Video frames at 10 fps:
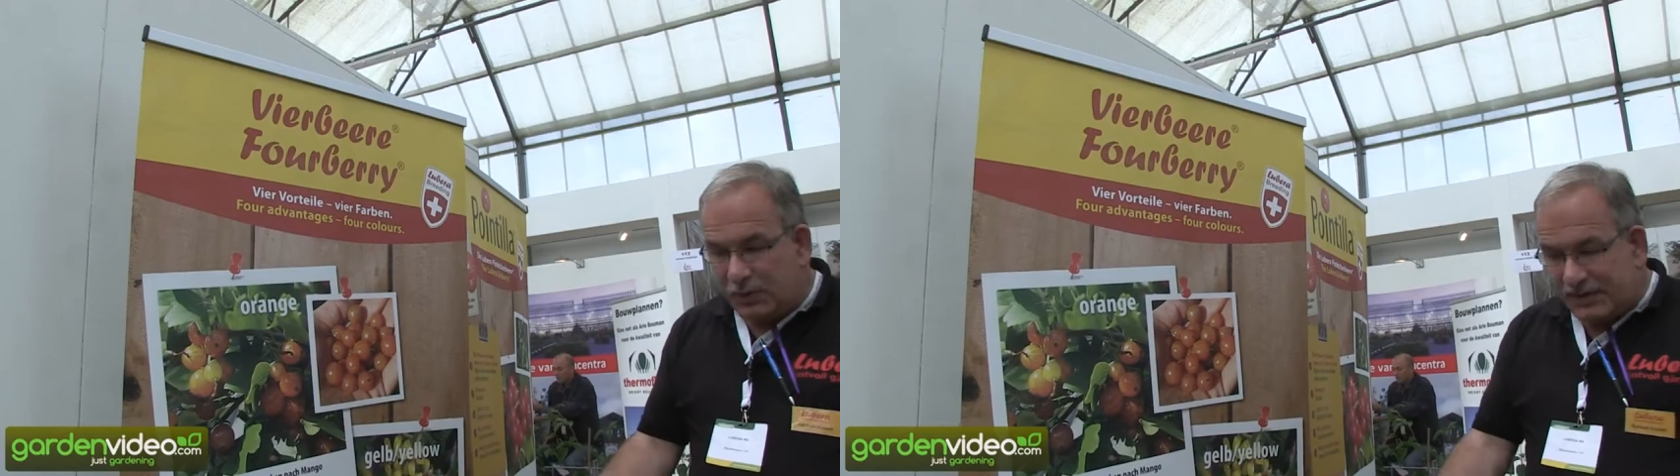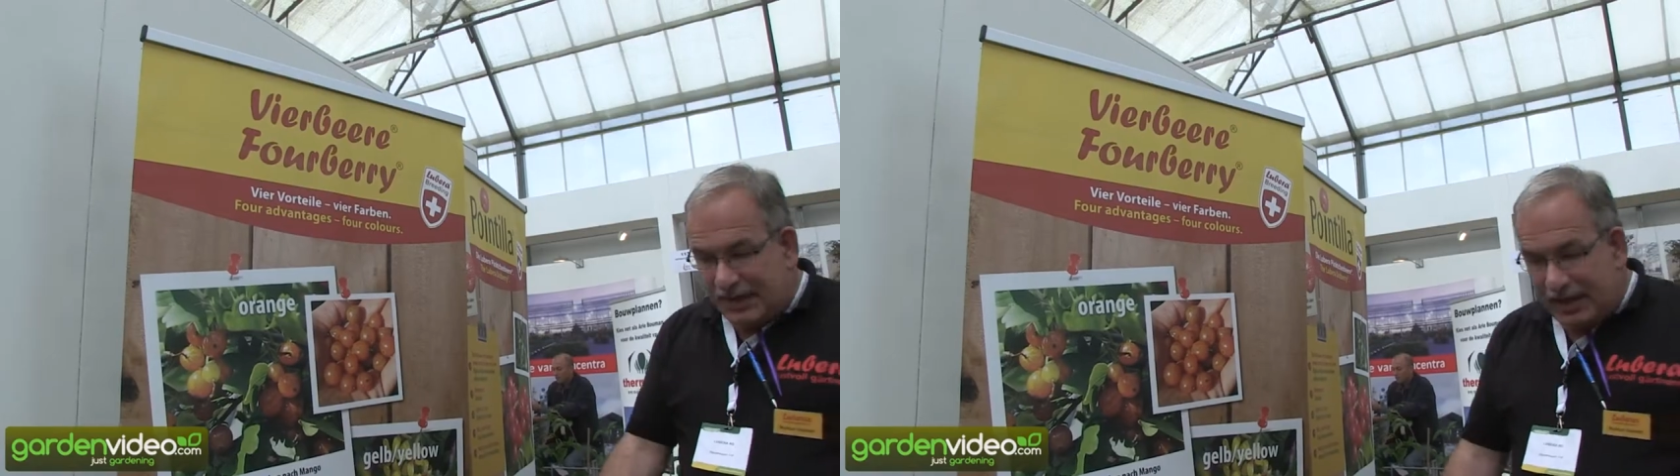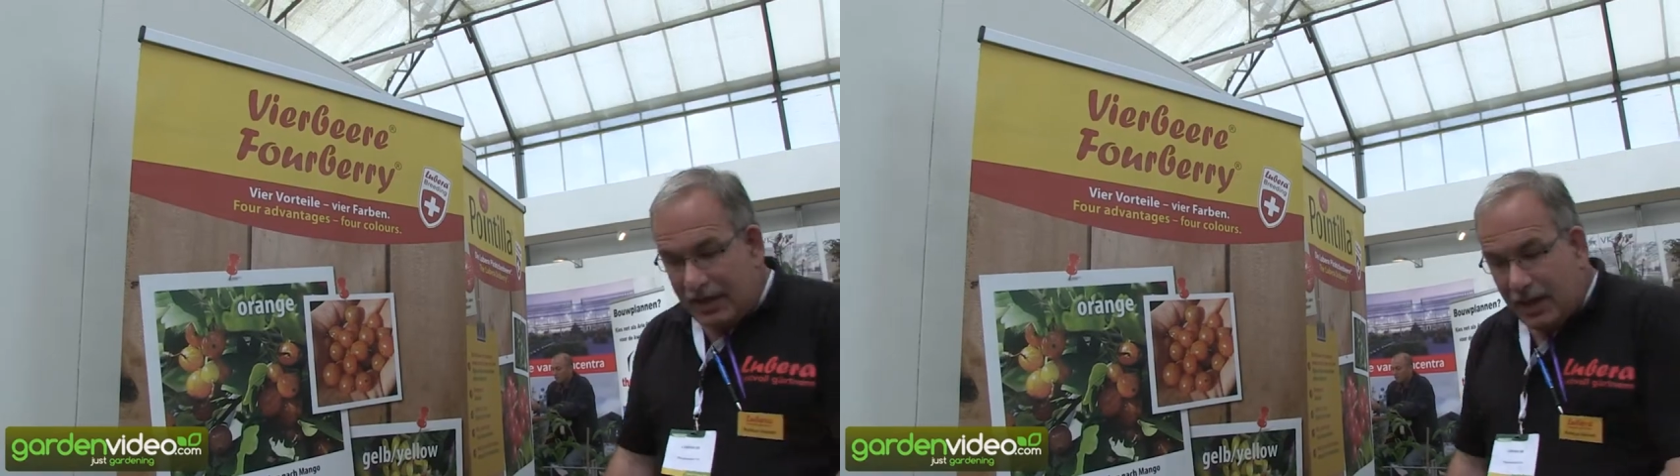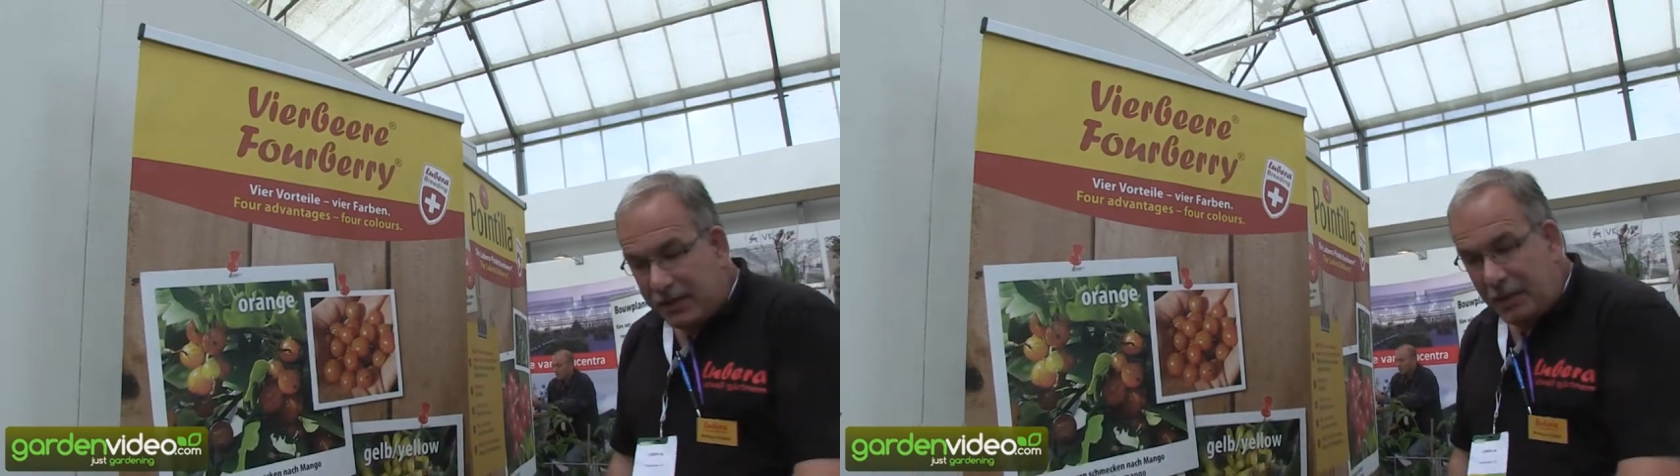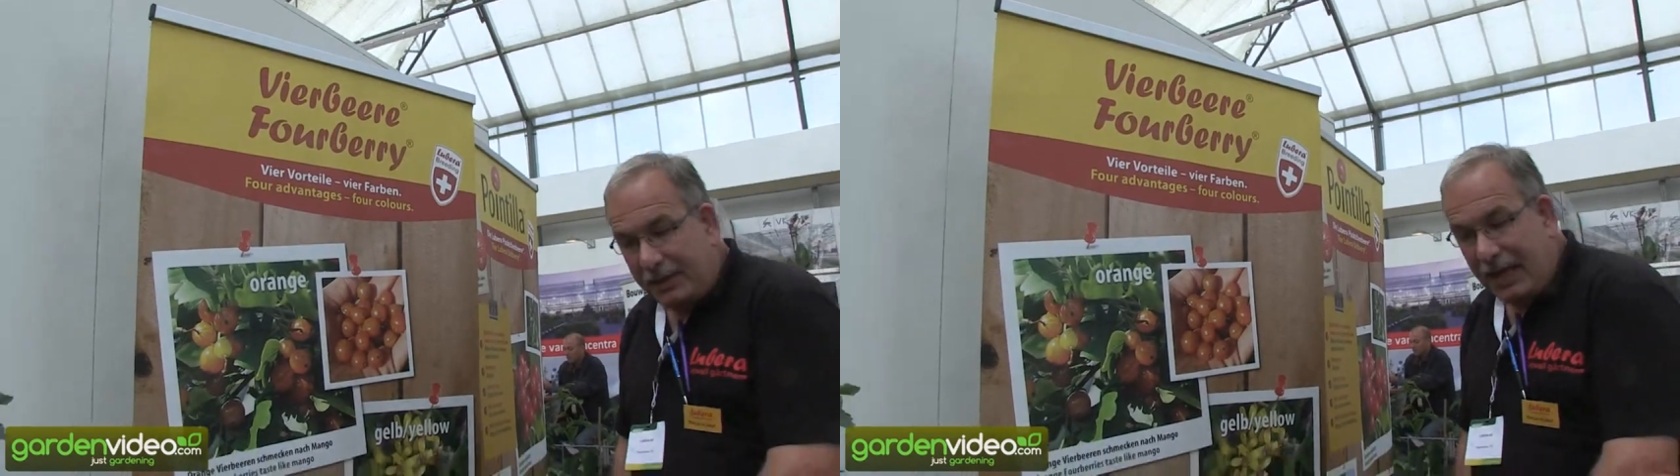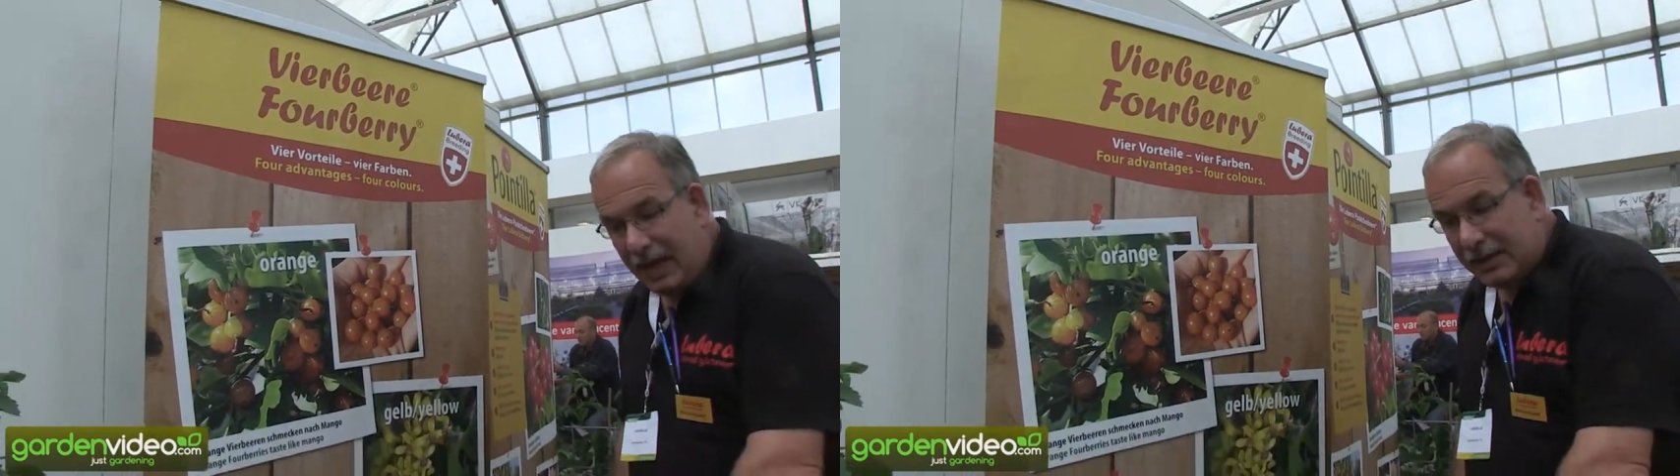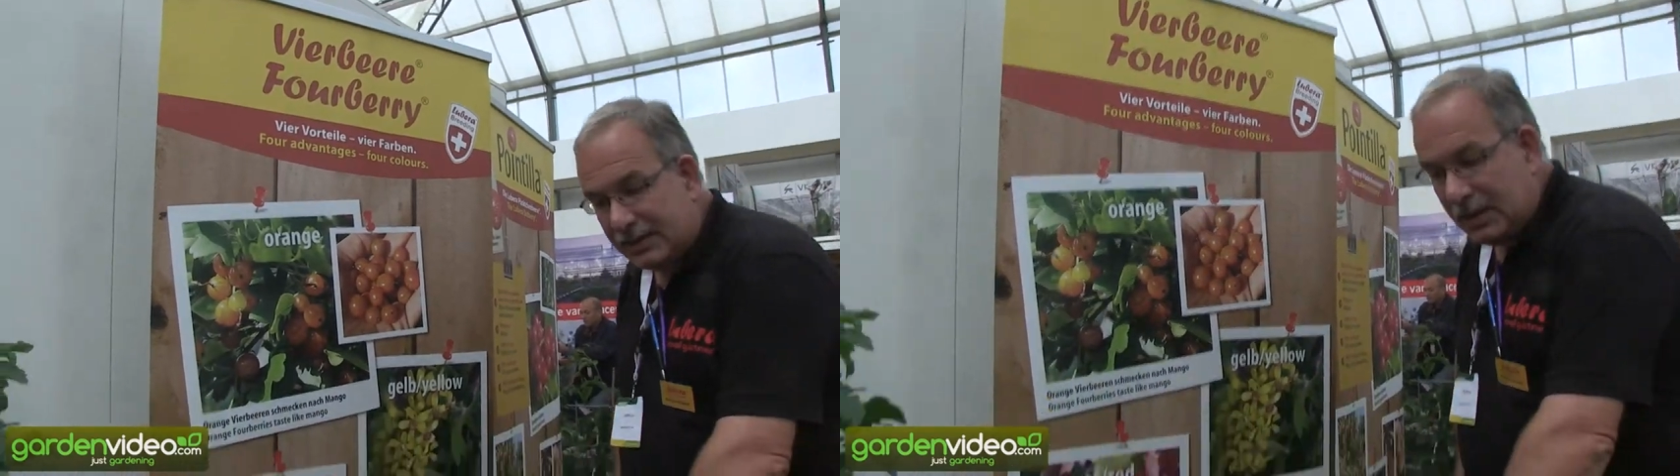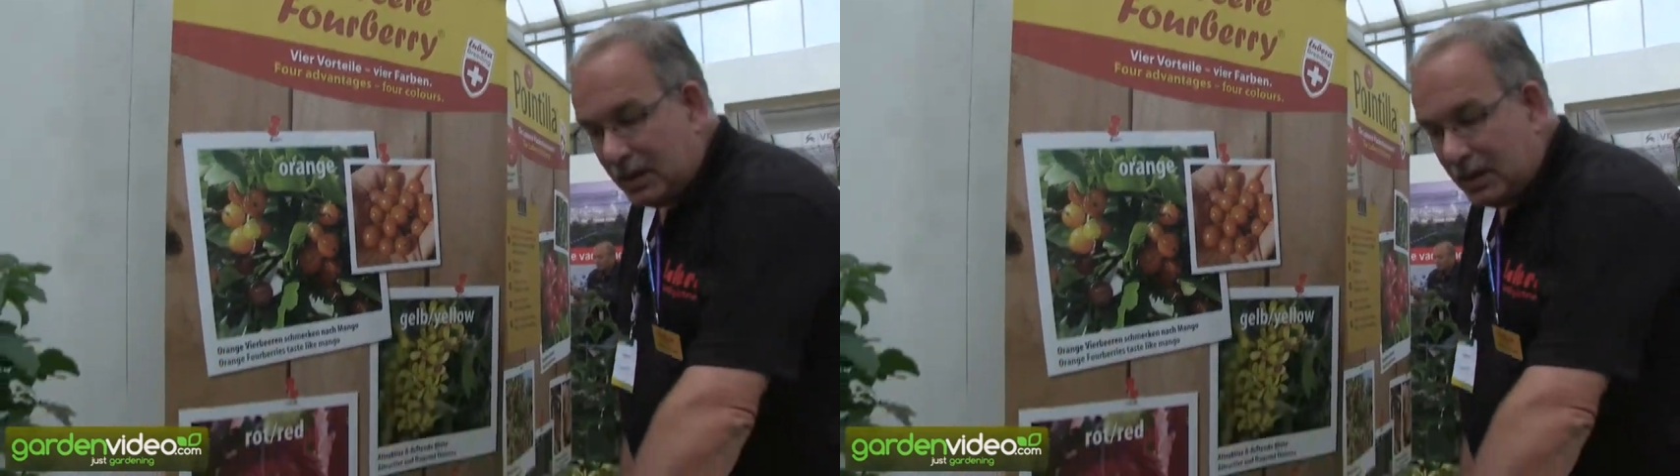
You see the plants